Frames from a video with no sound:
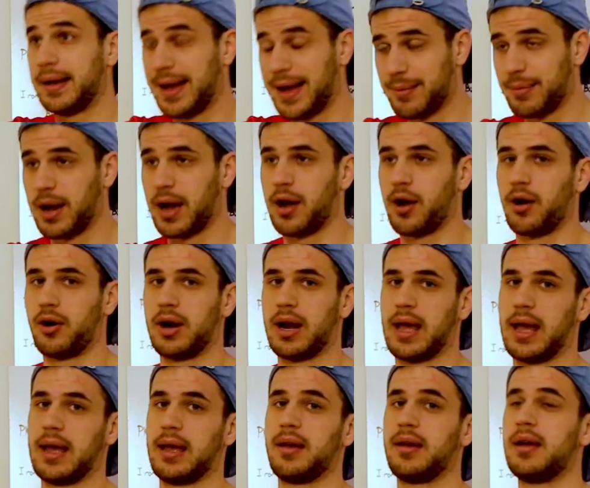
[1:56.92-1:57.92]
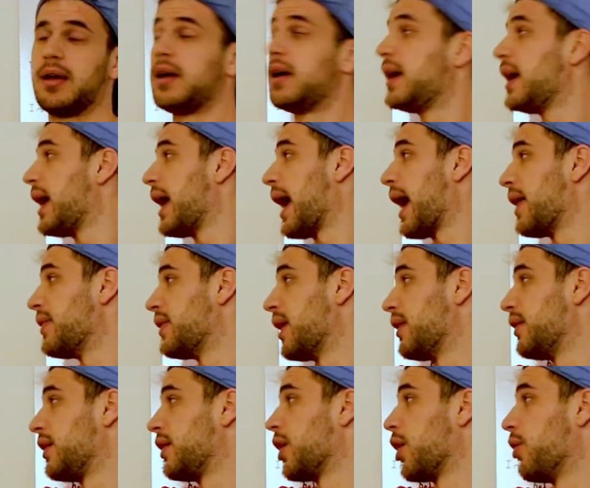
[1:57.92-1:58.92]
miRNA, and
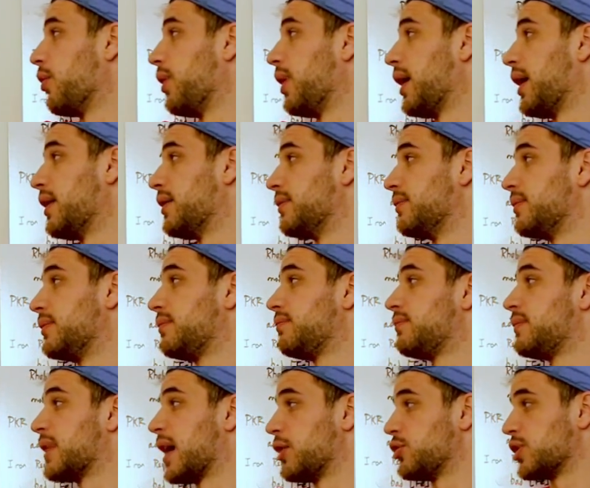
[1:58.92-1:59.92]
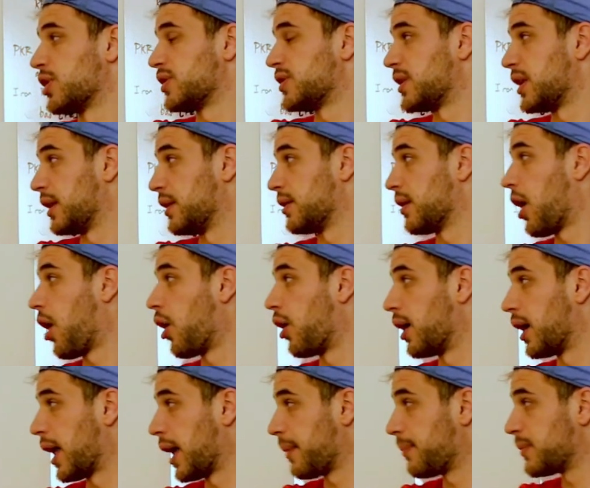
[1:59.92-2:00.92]
then they go and digest the
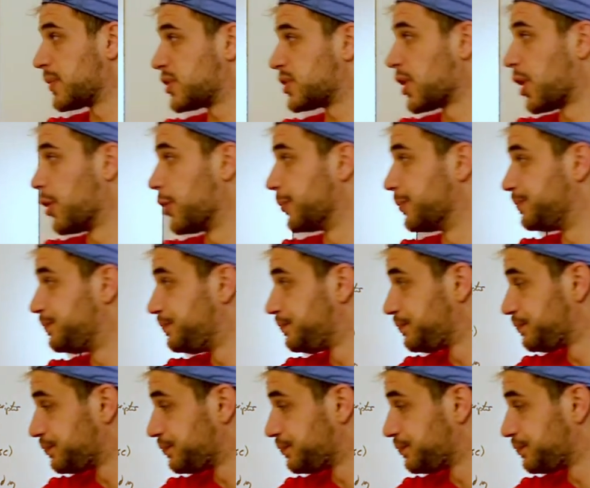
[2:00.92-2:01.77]
RNA. So